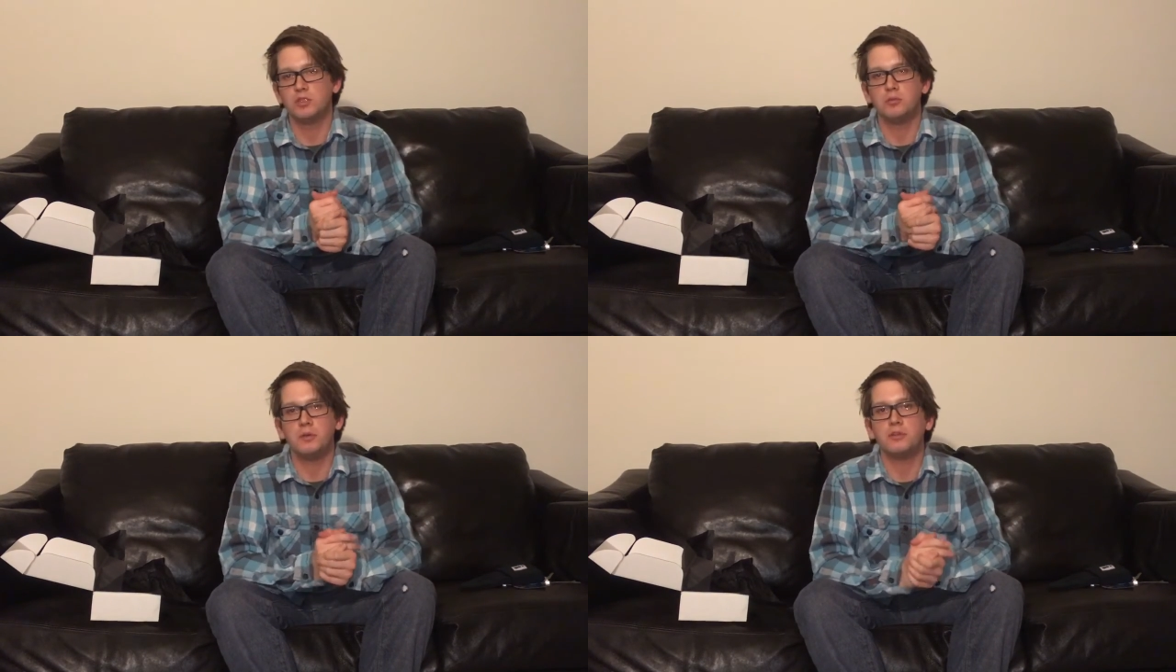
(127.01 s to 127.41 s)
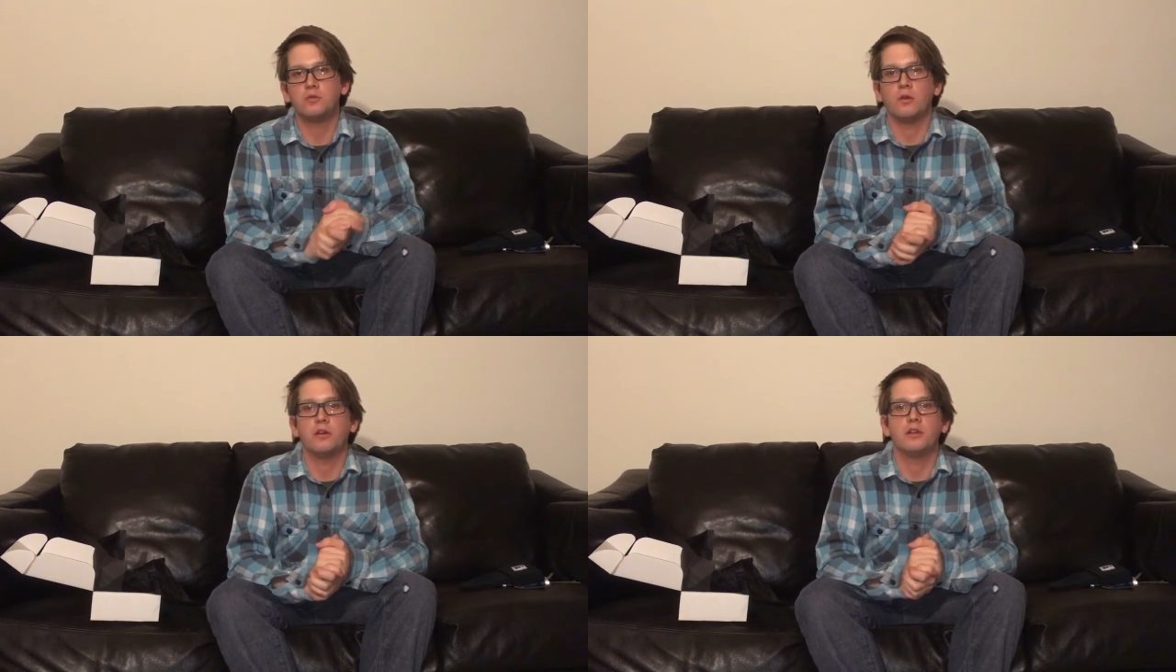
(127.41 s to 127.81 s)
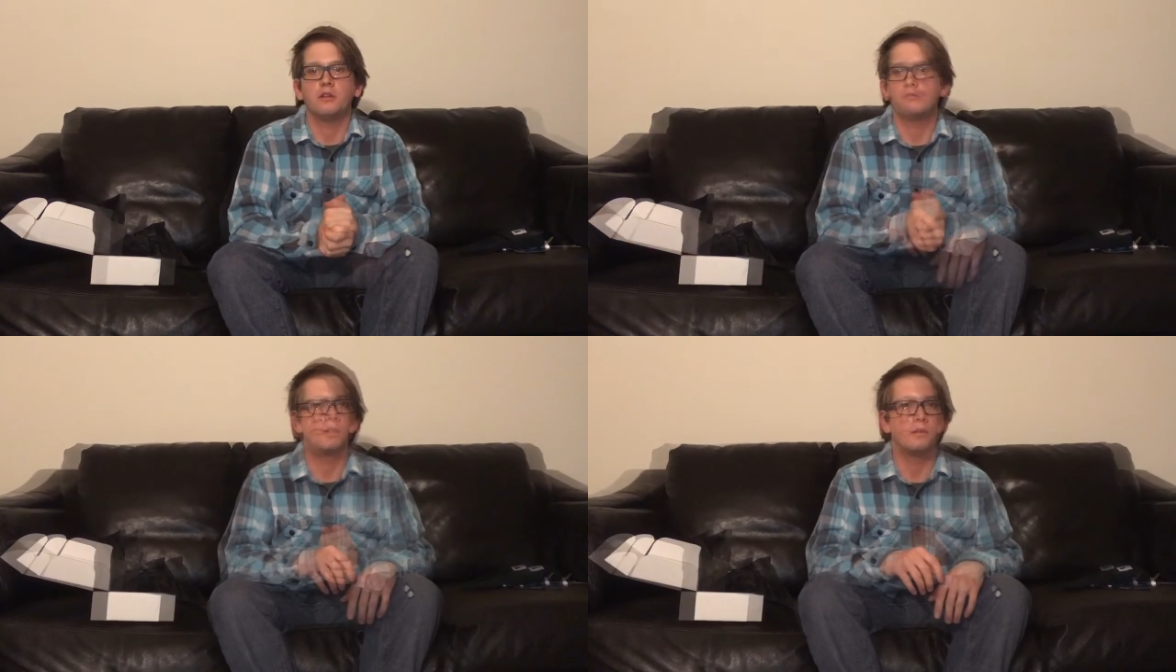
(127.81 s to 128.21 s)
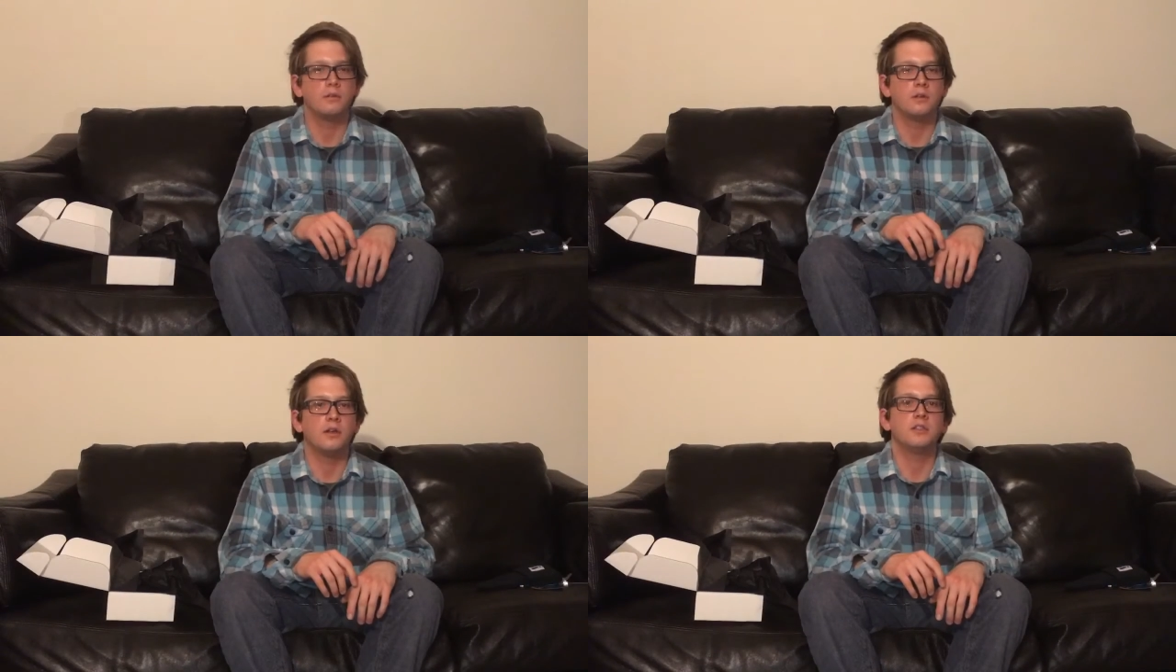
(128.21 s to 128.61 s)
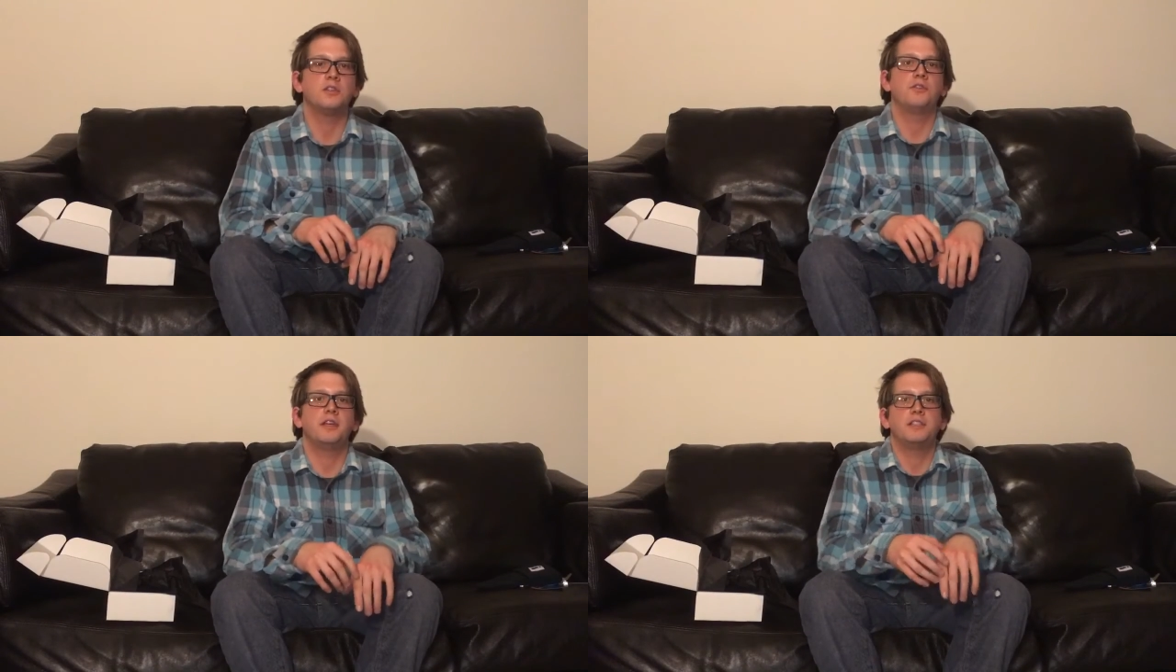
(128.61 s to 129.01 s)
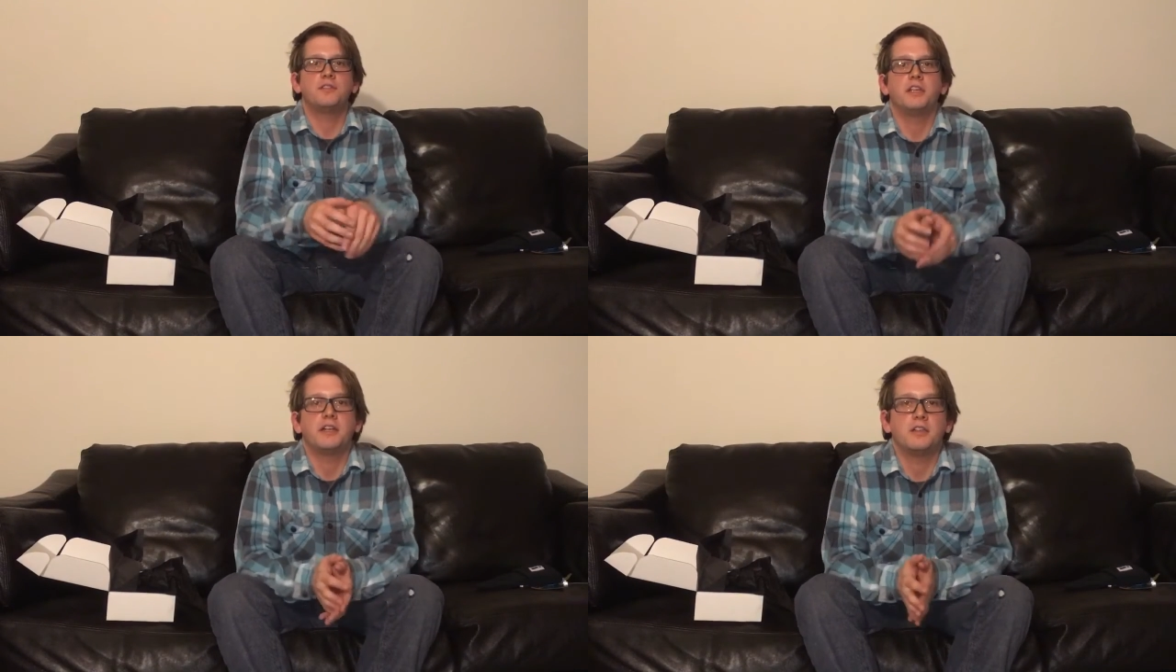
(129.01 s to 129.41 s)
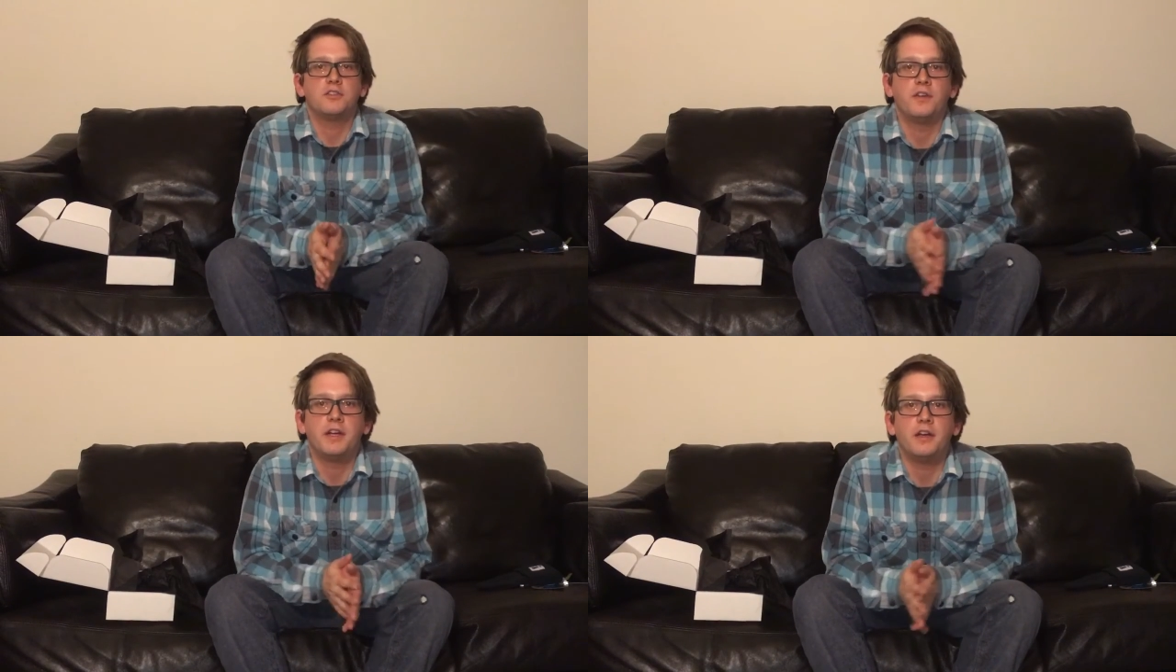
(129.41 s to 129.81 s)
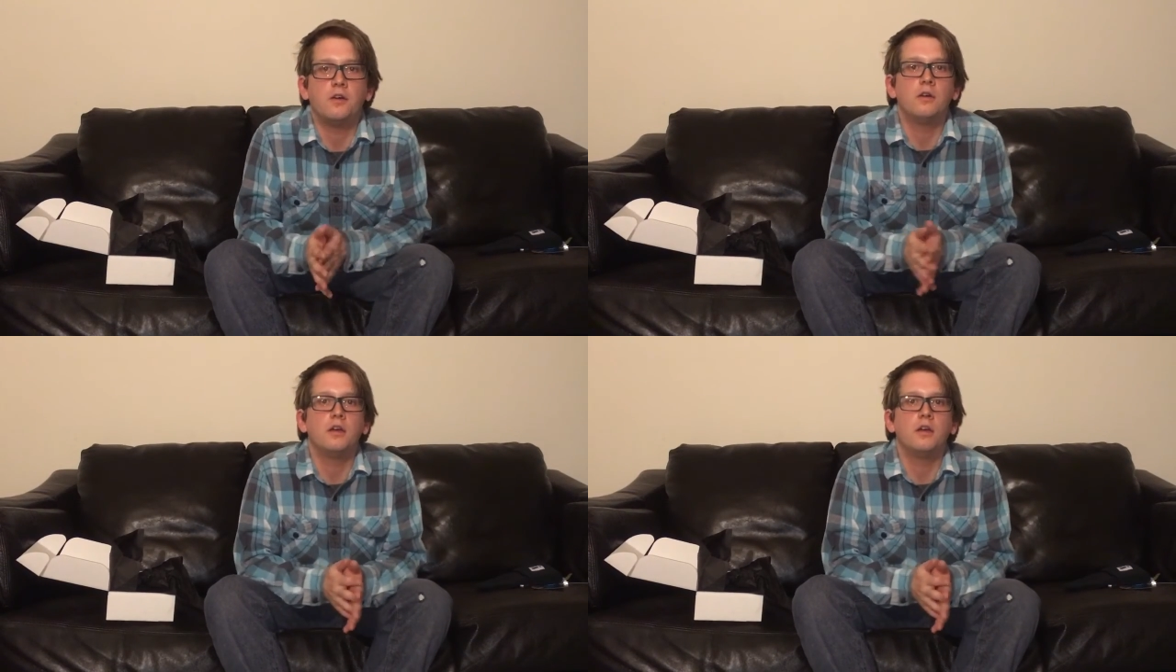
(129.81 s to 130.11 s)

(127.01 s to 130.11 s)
pretty much worth it. So thanks for checking out this video.